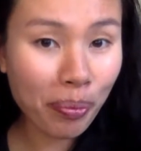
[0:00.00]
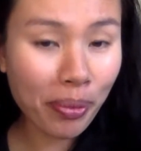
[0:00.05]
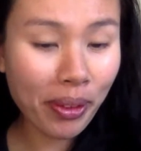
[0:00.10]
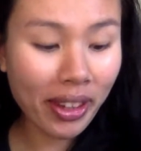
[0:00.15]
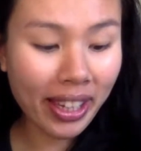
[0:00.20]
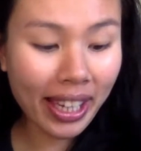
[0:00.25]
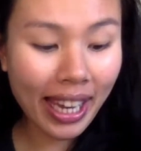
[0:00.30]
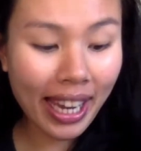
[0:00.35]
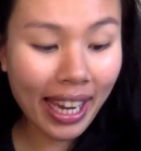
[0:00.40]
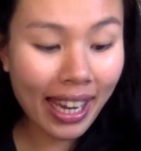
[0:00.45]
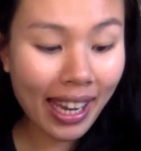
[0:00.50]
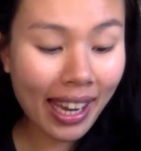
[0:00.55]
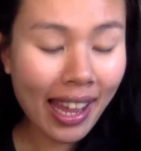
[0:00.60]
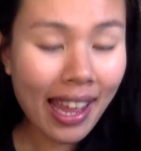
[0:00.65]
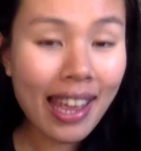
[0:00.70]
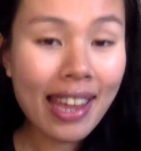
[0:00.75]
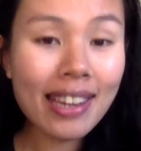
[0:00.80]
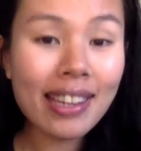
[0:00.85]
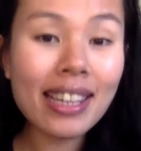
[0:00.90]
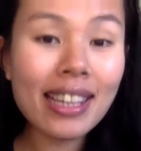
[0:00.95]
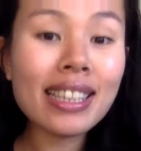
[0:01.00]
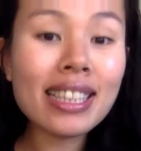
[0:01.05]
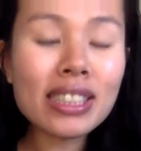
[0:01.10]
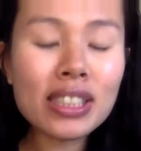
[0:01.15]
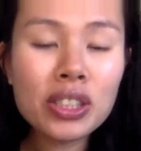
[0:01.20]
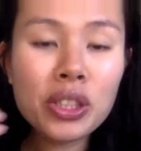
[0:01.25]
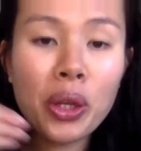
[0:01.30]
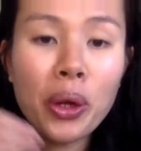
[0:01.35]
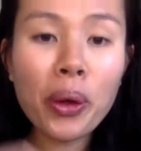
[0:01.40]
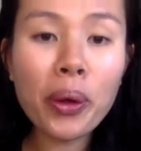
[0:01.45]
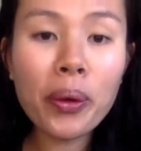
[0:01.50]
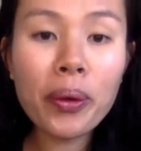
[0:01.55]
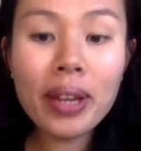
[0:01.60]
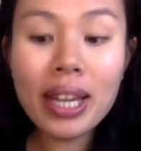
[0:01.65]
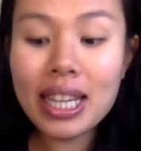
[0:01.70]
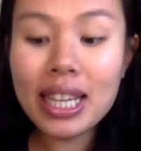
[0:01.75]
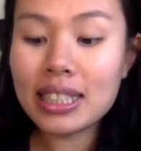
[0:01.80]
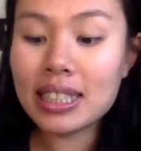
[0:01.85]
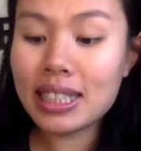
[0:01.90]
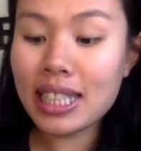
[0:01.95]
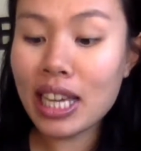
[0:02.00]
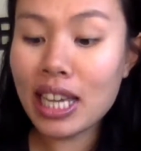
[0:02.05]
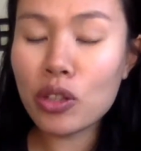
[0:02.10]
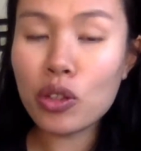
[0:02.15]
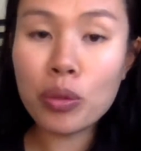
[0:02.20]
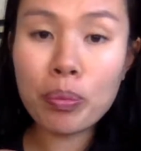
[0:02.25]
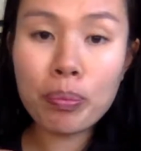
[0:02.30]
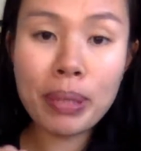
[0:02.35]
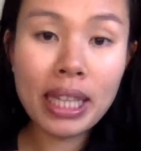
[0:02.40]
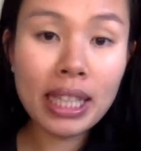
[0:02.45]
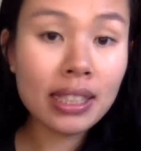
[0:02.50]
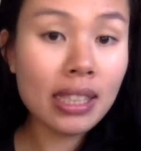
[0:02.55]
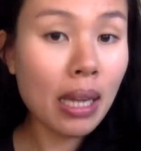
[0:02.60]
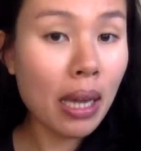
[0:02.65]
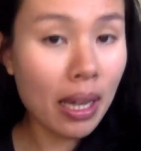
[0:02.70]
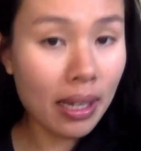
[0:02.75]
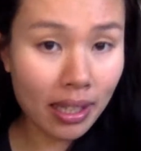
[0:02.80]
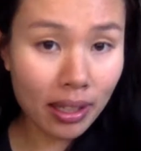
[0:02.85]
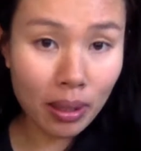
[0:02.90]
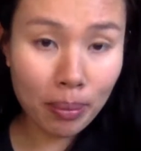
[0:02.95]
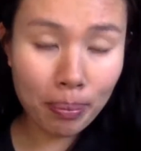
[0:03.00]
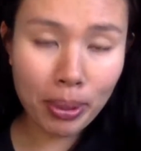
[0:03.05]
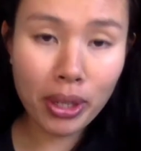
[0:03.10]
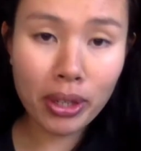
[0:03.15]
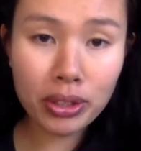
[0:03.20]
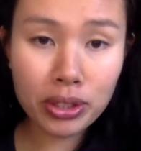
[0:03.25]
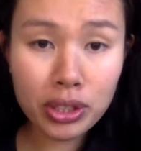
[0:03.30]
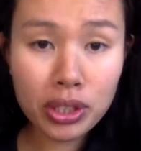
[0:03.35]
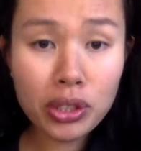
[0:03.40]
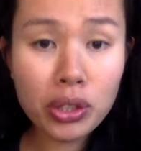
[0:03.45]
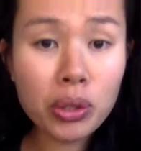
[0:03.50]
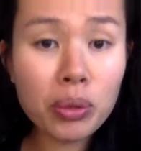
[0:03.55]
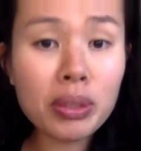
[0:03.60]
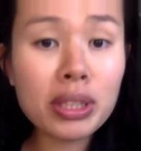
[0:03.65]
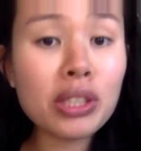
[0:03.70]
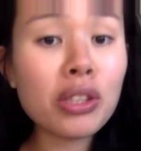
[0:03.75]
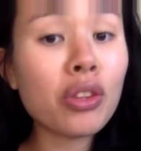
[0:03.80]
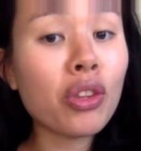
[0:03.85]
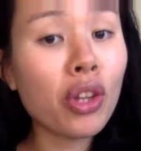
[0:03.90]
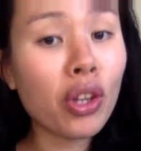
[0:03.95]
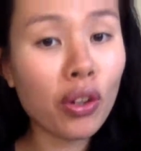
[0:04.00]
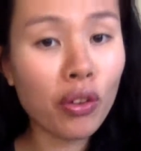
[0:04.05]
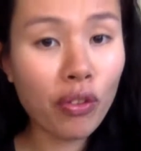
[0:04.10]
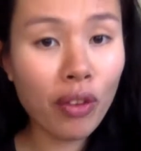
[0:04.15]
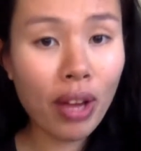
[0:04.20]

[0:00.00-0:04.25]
Okay, now let's go and say you picked another person who is 35%